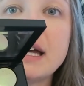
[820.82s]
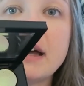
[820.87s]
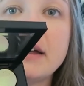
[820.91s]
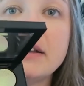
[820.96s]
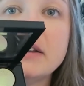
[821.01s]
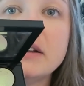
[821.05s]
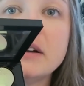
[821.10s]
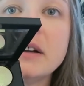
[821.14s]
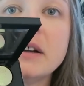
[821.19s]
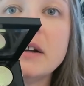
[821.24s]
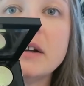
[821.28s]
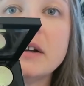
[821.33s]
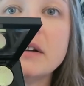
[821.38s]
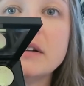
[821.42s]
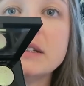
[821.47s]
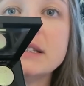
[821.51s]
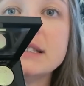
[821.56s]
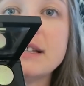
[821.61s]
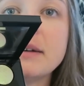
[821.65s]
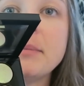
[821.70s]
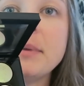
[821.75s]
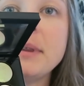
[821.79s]

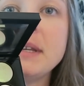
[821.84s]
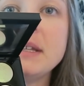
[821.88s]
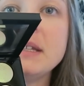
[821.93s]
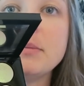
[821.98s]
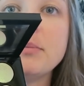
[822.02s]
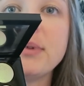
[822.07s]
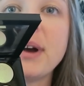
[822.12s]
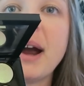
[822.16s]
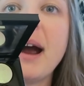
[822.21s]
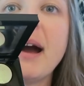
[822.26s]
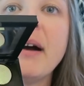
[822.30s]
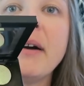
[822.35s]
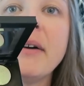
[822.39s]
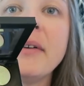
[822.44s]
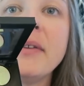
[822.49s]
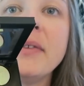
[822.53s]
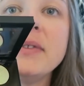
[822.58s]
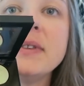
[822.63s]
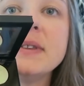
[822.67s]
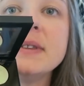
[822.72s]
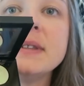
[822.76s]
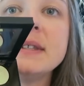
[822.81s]
colors, some of these
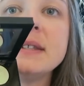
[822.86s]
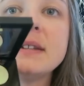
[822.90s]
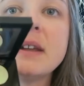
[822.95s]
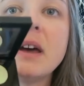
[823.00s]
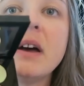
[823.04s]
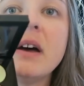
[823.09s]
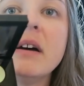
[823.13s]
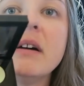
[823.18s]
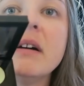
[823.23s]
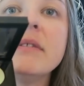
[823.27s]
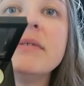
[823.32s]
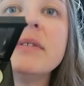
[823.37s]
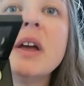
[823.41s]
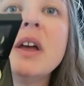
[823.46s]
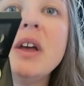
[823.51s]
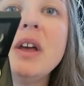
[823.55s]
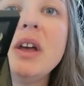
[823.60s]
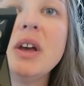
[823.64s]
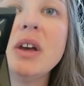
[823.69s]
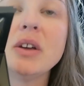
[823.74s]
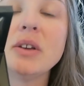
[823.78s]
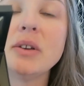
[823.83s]
browns and stuff,
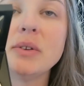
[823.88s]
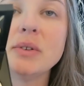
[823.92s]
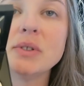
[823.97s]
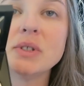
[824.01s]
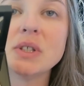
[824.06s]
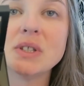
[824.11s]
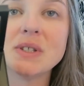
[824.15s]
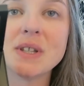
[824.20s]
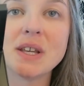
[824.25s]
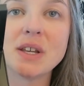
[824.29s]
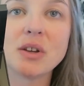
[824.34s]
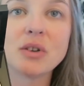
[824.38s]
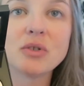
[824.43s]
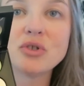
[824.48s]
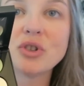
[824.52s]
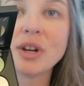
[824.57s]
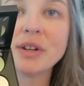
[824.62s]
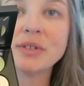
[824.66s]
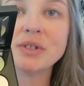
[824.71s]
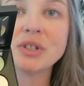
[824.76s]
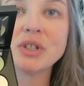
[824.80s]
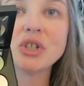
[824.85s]
uses like your
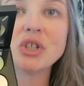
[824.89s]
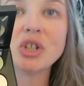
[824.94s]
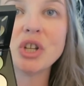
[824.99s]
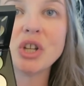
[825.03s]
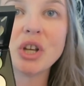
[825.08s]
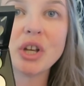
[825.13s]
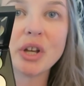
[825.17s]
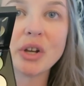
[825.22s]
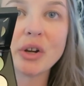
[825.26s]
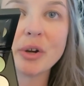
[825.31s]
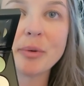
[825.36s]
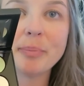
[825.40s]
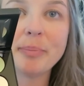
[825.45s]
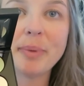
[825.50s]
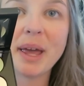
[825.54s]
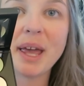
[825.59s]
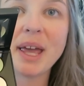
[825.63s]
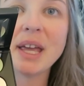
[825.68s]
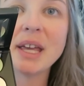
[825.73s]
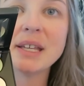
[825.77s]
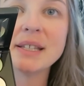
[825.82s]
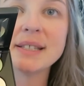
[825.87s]
transition or
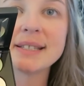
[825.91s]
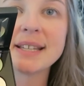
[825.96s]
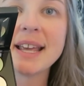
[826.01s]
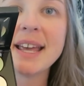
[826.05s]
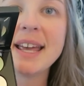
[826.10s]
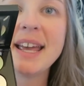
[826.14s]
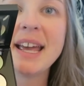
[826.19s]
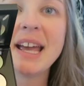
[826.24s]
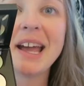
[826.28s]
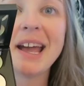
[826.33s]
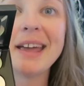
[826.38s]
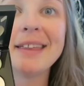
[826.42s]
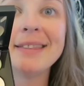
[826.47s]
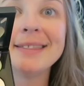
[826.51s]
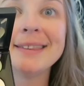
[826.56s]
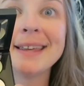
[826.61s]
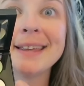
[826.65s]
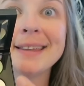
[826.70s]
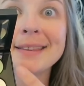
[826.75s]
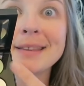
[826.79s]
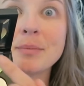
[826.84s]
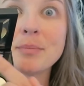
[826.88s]
base,
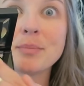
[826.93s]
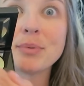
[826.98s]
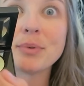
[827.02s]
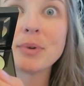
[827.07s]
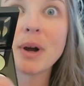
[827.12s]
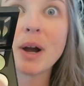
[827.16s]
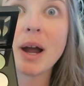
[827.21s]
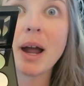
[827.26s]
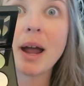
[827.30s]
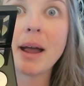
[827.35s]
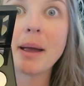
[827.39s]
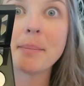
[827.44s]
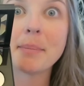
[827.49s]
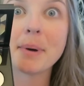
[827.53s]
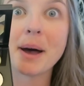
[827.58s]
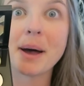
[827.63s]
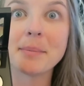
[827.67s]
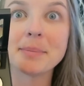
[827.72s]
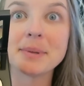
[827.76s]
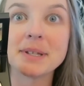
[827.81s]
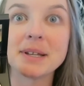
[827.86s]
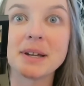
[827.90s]
and then the bright
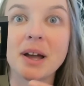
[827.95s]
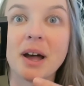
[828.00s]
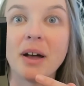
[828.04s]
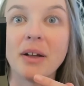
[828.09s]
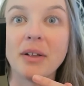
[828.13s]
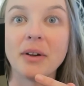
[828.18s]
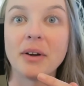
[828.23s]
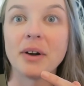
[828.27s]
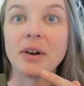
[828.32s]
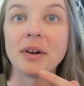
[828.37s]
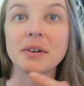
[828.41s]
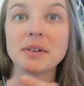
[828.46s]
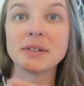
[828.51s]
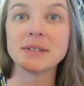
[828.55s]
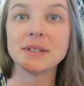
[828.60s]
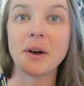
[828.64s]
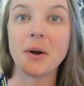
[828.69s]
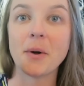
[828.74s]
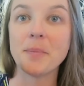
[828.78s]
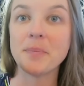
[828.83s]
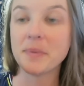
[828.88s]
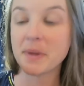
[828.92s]
pops of color.
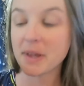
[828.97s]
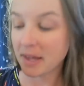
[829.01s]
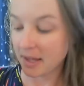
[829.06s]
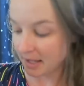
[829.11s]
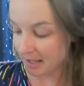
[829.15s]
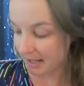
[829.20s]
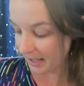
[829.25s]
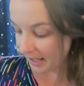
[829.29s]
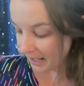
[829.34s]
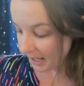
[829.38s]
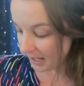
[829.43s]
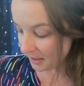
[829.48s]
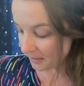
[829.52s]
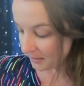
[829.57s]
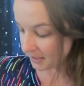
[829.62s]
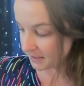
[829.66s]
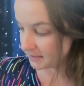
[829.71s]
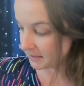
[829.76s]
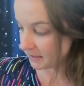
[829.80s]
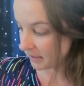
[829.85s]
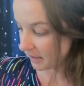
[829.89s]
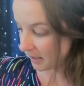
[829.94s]
So
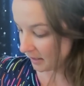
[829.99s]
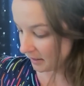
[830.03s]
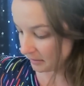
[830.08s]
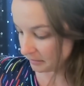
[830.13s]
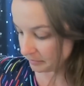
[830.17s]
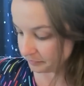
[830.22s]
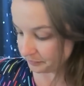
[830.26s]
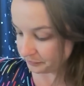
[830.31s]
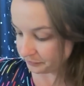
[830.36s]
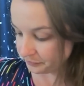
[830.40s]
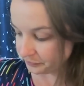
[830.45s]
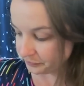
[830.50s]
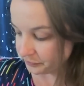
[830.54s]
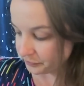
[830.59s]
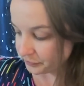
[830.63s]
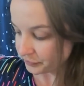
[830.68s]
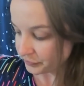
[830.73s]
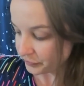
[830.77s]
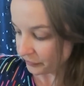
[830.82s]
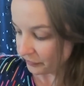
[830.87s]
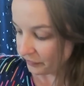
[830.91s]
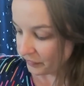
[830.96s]
anyways, um,
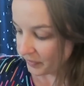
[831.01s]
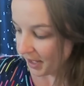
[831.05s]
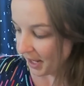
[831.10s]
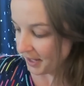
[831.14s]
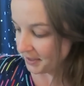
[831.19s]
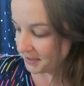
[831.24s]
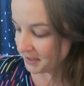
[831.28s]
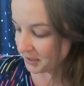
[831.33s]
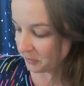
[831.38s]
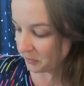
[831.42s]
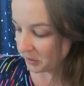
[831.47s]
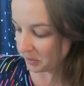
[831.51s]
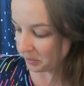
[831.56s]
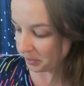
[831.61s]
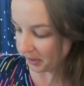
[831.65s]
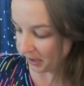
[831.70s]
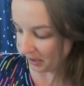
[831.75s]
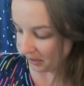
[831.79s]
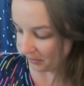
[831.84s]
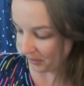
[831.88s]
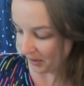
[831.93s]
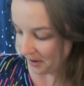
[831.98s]
I still wanna
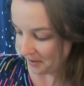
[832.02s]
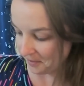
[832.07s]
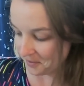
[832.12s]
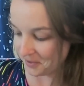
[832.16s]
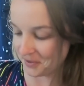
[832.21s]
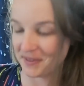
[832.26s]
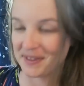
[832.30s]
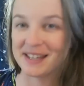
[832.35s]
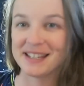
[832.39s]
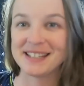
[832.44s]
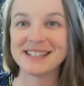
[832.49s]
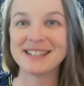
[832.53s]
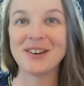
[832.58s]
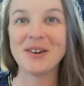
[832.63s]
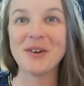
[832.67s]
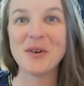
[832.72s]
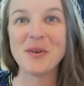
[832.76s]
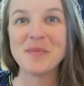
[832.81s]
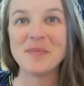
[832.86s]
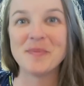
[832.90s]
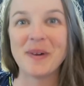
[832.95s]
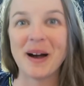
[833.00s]
play around with this a
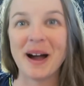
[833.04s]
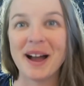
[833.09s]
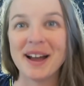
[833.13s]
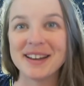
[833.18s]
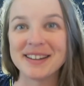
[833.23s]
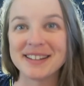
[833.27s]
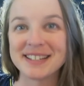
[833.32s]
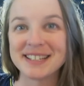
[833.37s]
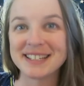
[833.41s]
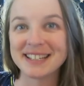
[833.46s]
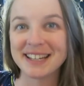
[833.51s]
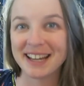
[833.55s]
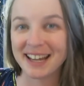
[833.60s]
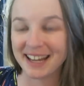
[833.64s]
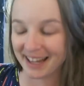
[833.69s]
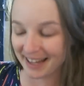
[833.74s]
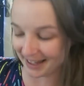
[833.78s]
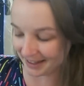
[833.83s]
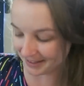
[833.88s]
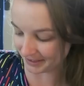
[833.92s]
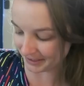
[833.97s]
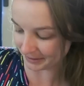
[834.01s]
whole bunch
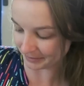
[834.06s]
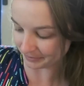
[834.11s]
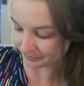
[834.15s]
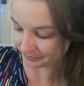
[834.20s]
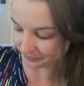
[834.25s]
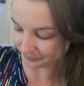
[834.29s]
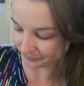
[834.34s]
and